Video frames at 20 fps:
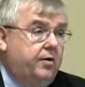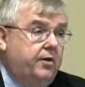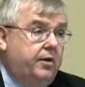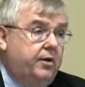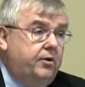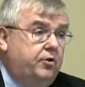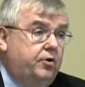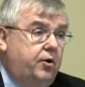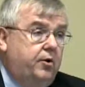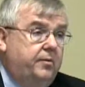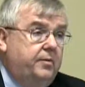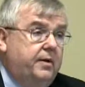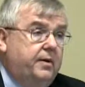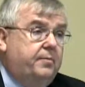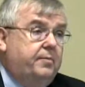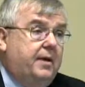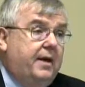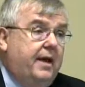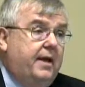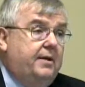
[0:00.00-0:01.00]
go to
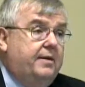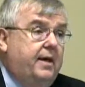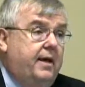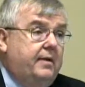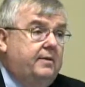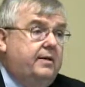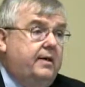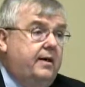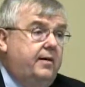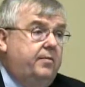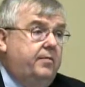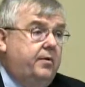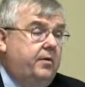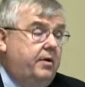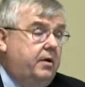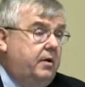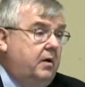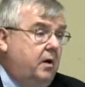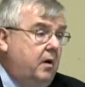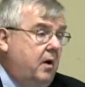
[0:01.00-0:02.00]
adjournment, but at that time
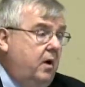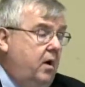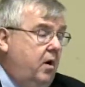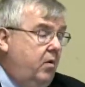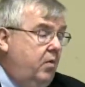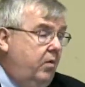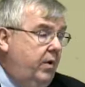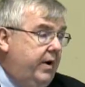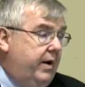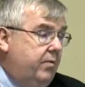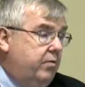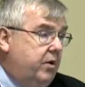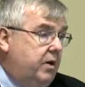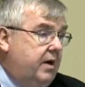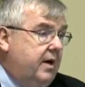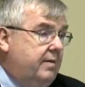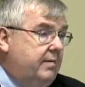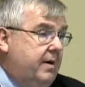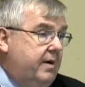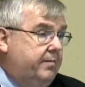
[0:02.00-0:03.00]
period, Wendy will
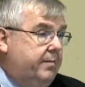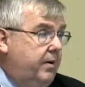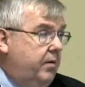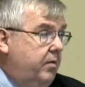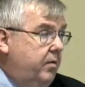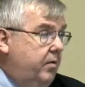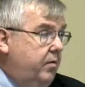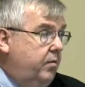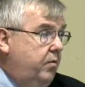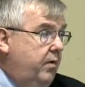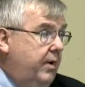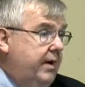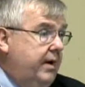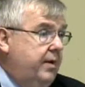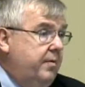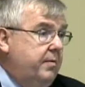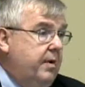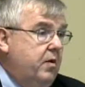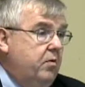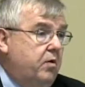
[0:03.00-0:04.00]
come up and Wendy
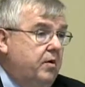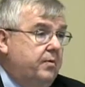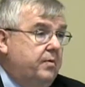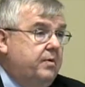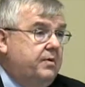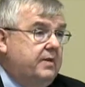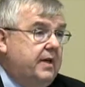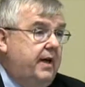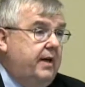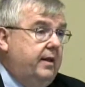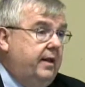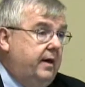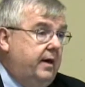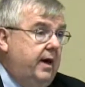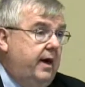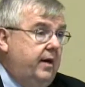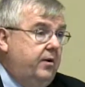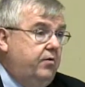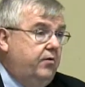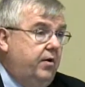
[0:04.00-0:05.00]
and me will sign the
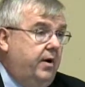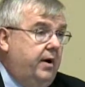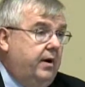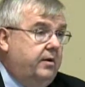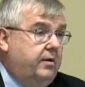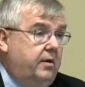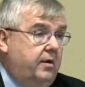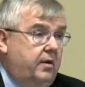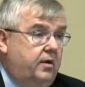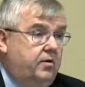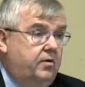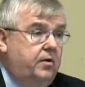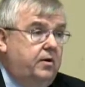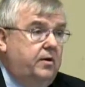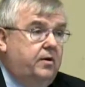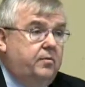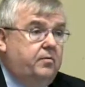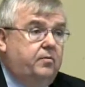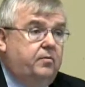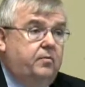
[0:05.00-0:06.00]
contract
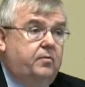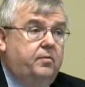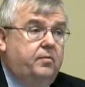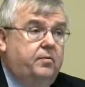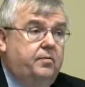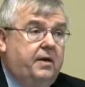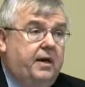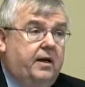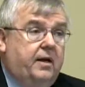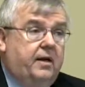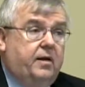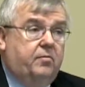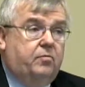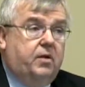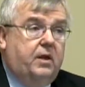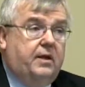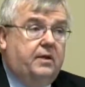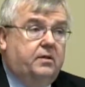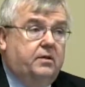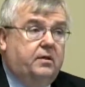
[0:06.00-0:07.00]
to make it in
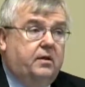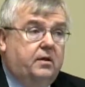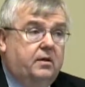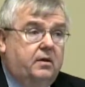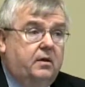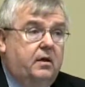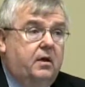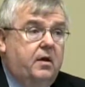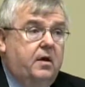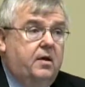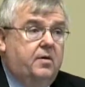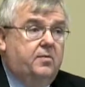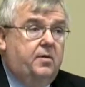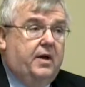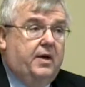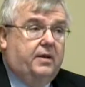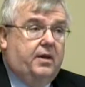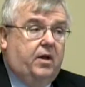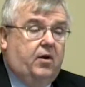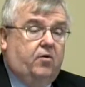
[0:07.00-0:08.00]
place and
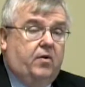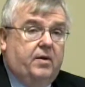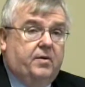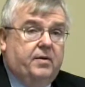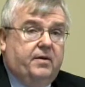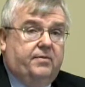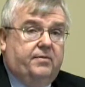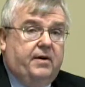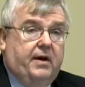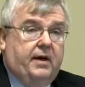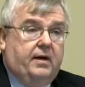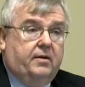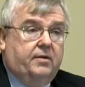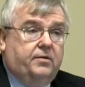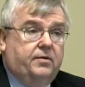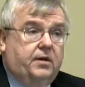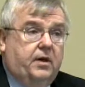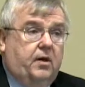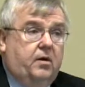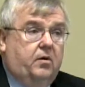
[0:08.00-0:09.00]
make the agreement final.
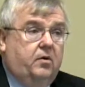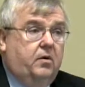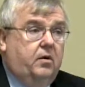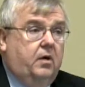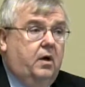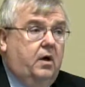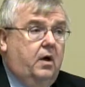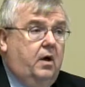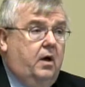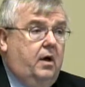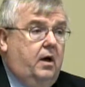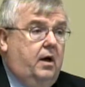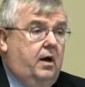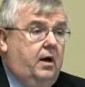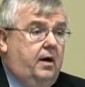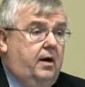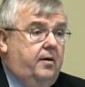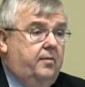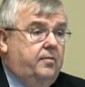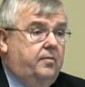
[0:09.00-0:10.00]
So
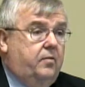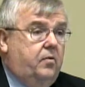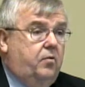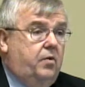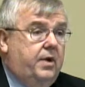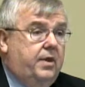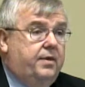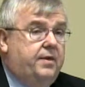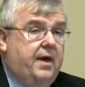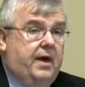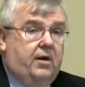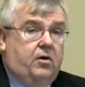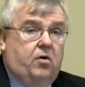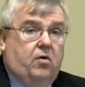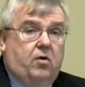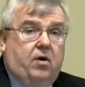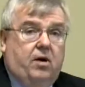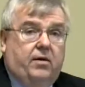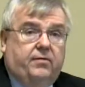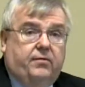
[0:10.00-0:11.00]
um, we thank
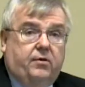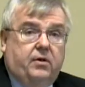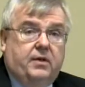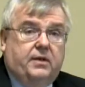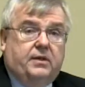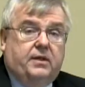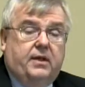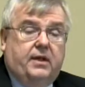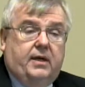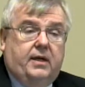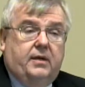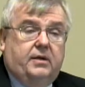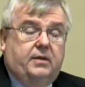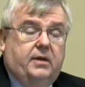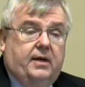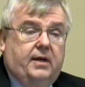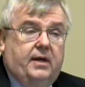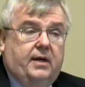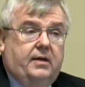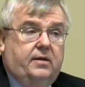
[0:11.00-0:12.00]
you all for listening in
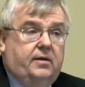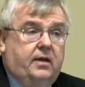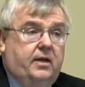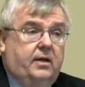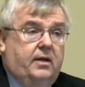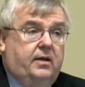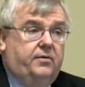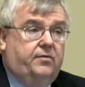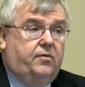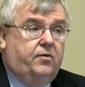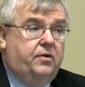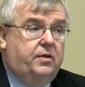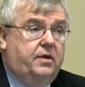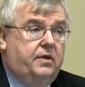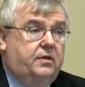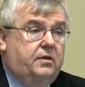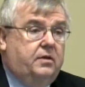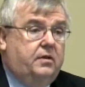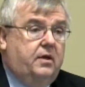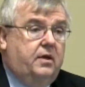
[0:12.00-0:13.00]
tonight uh, for this